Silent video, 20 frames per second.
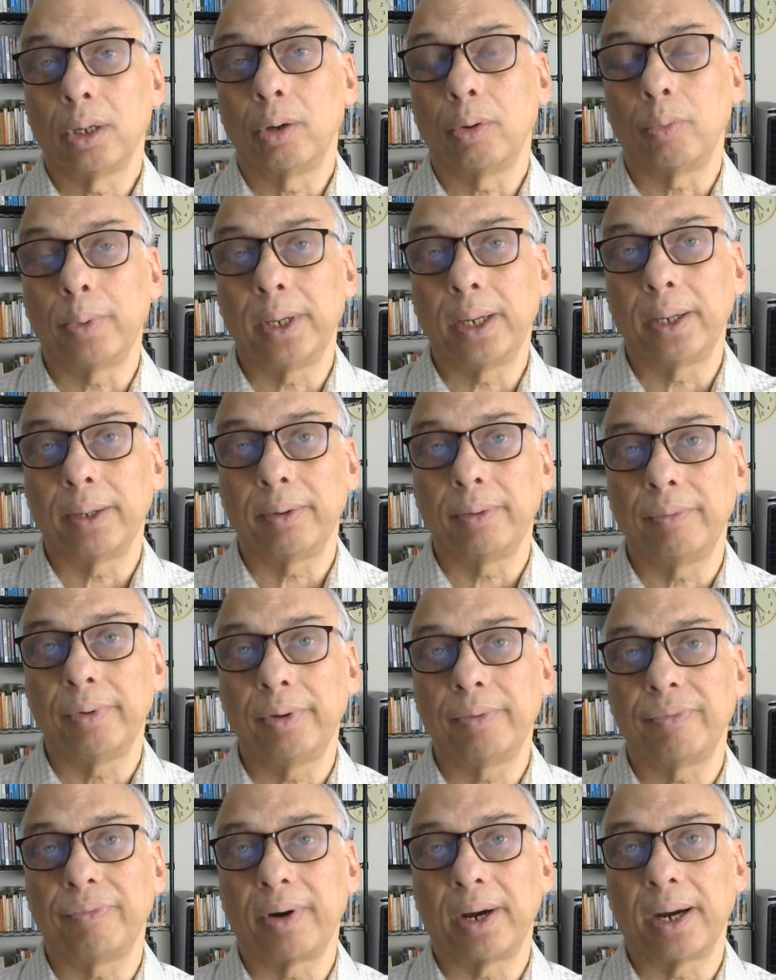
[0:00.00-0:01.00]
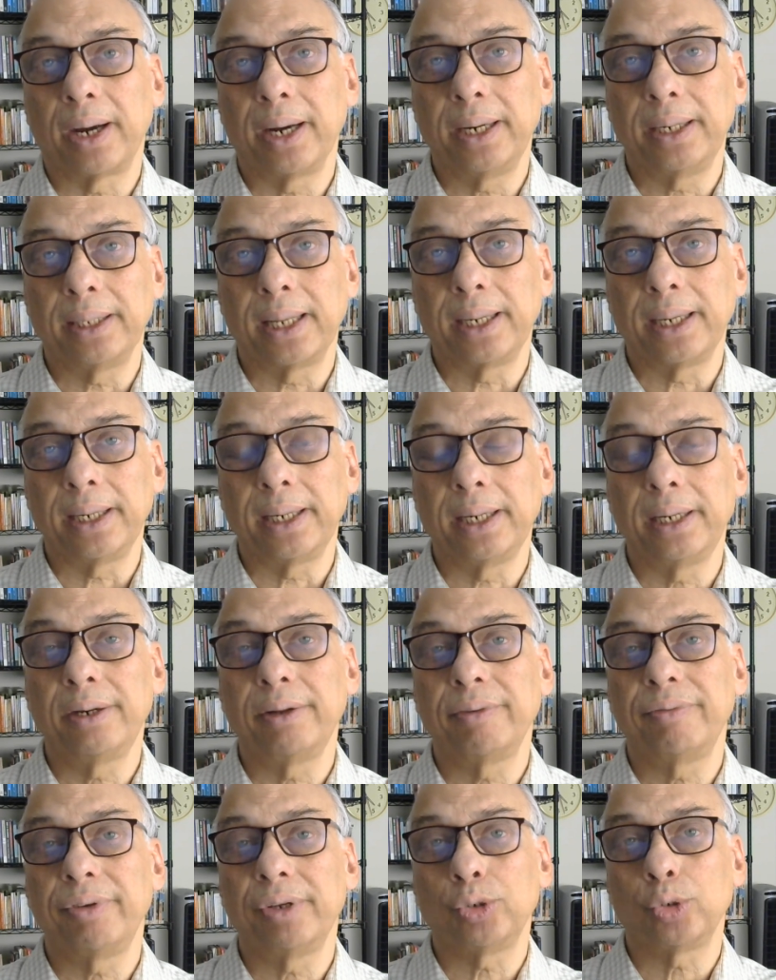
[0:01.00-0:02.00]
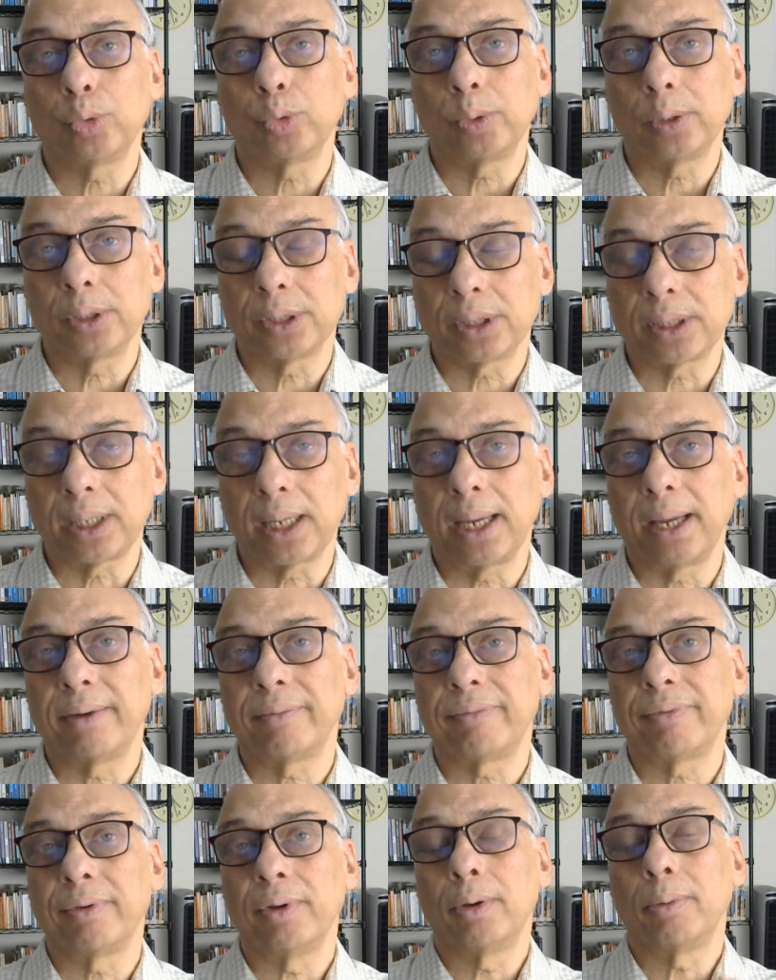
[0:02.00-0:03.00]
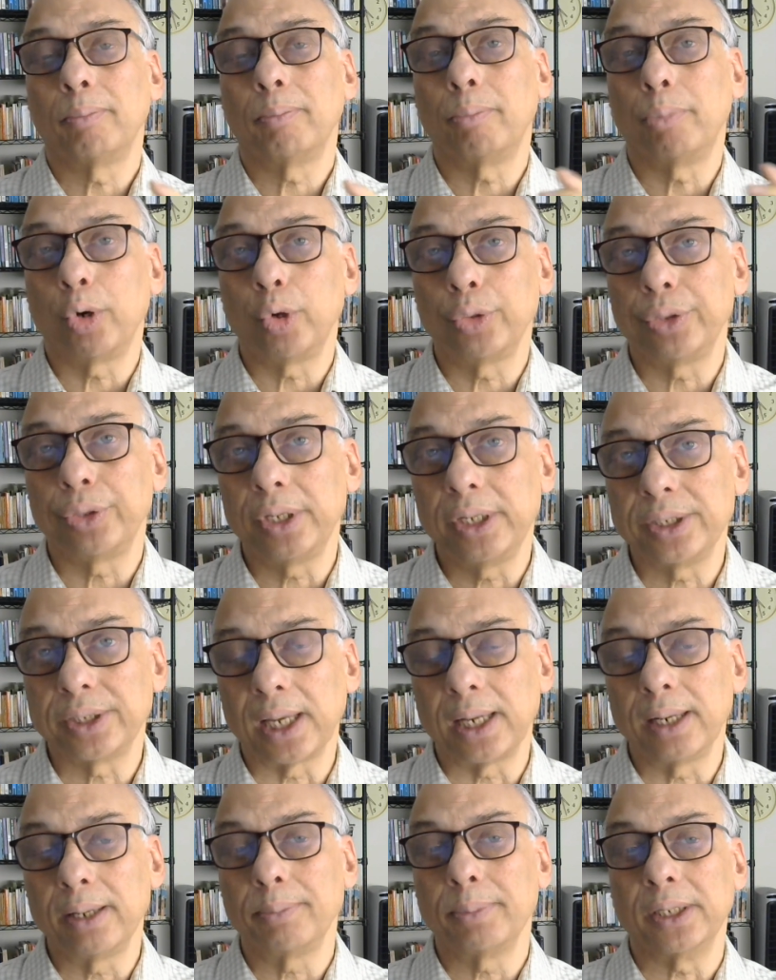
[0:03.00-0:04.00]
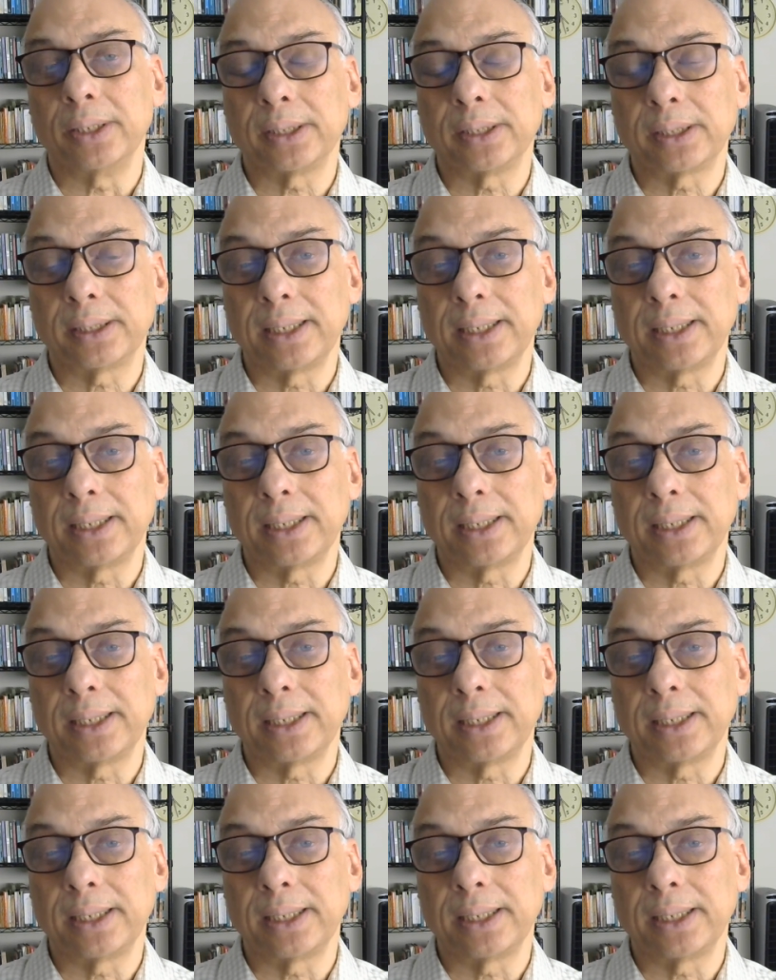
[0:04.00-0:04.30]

we, we find that individuals have both these elements.